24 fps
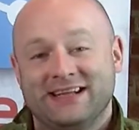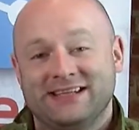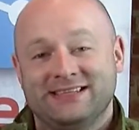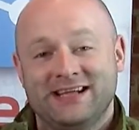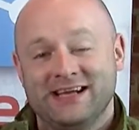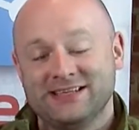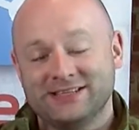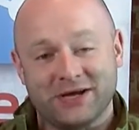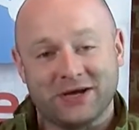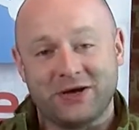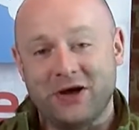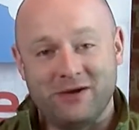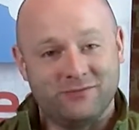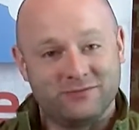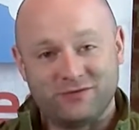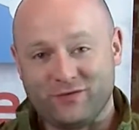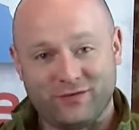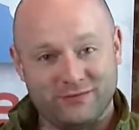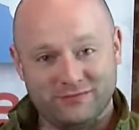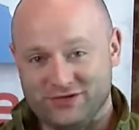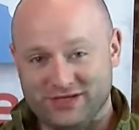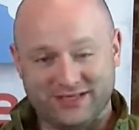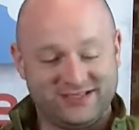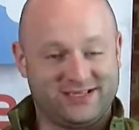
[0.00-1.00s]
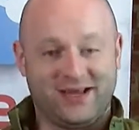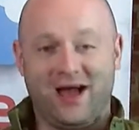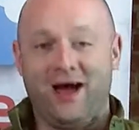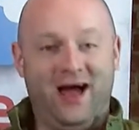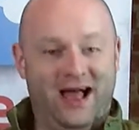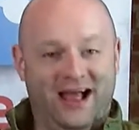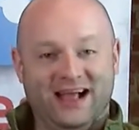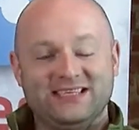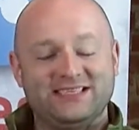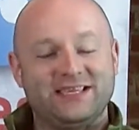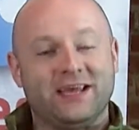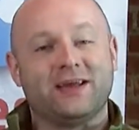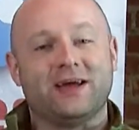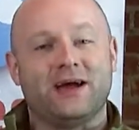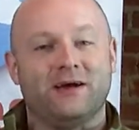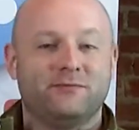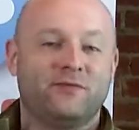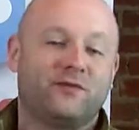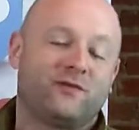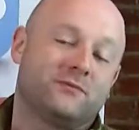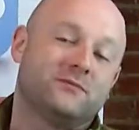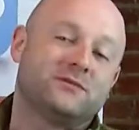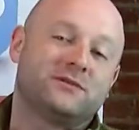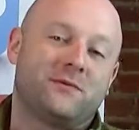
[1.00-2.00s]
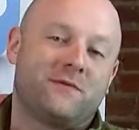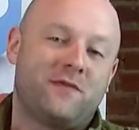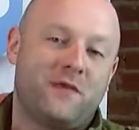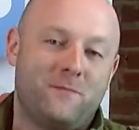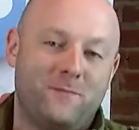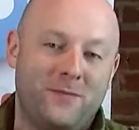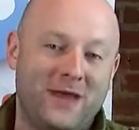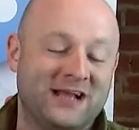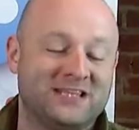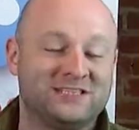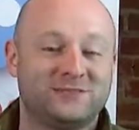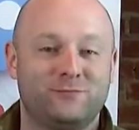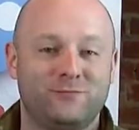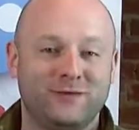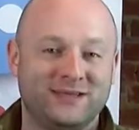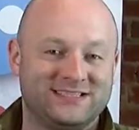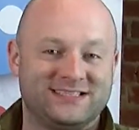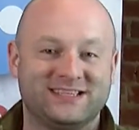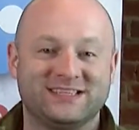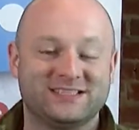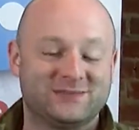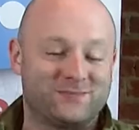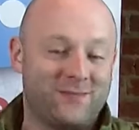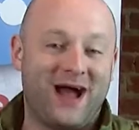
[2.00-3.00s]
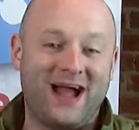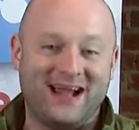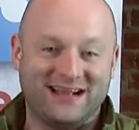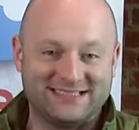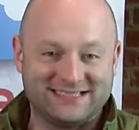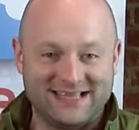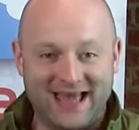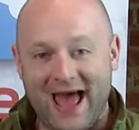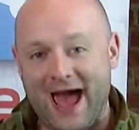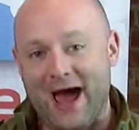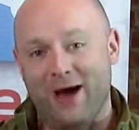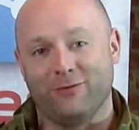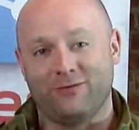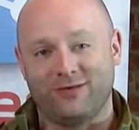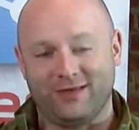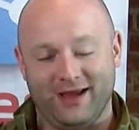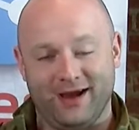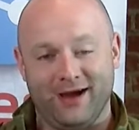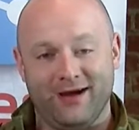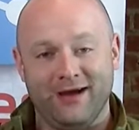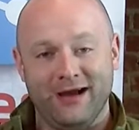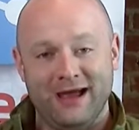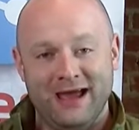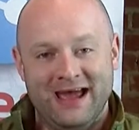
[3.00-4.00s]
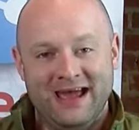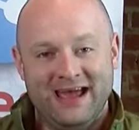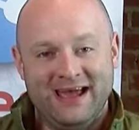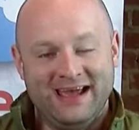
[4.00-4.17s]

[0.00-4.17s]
And it doesn't come from just us. It comes from some of the best business minds out there.